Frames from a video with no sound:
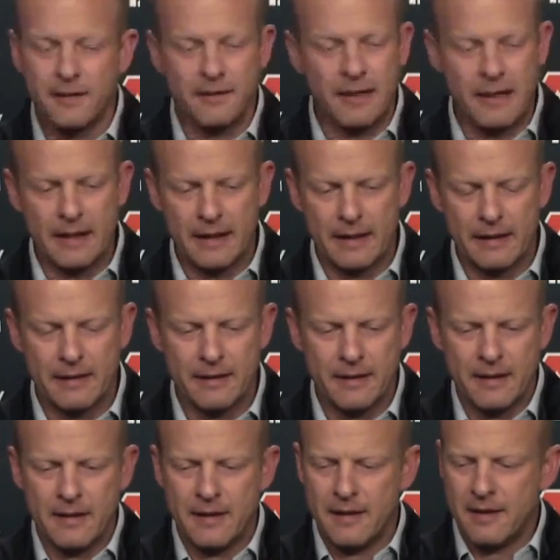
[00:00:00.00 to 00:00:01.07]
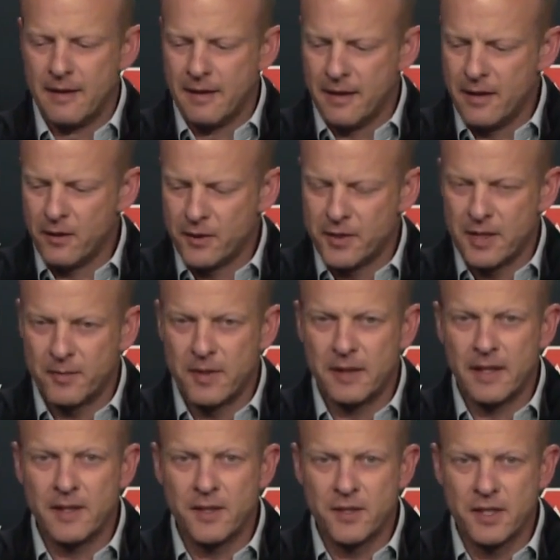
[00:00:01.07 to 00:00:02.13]
And, you know, something
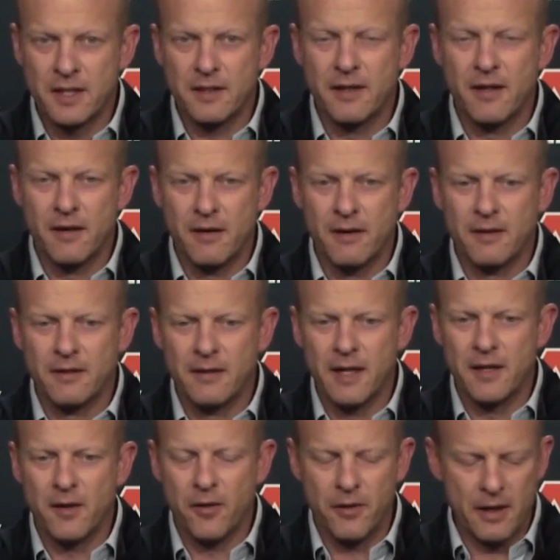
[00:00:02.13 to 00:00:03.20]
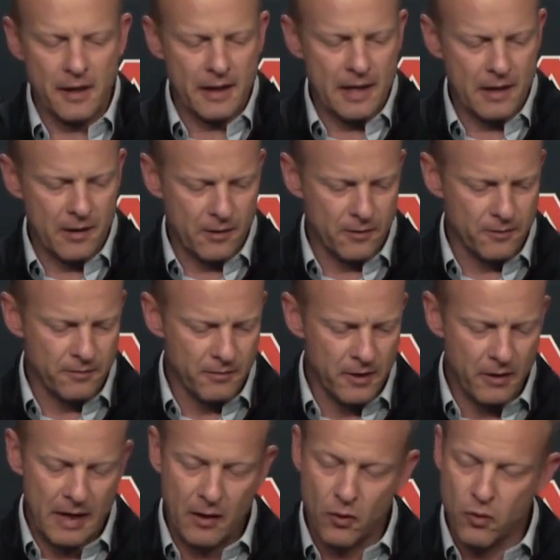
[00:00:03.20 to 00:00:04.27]
that you sit there and you think how
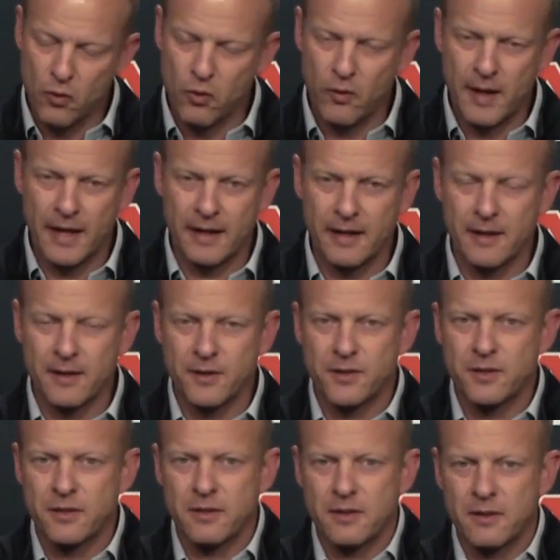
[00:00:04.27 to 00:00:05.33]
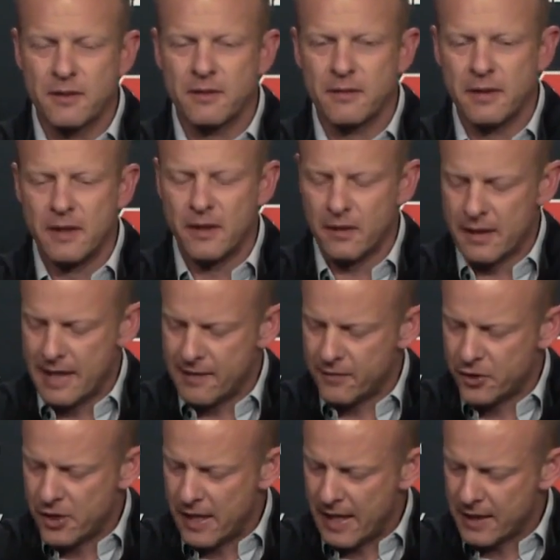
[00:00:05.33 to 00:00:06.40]
cool that is, you know, to have a
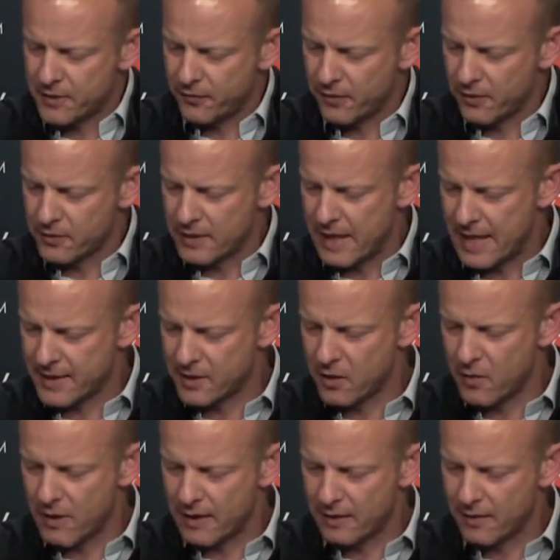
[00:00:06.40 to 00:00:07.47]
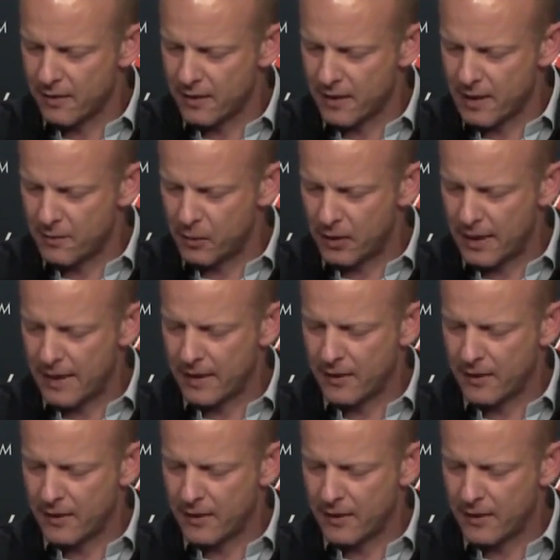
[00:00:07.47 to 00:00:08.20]
chance for those guys to go out there and play in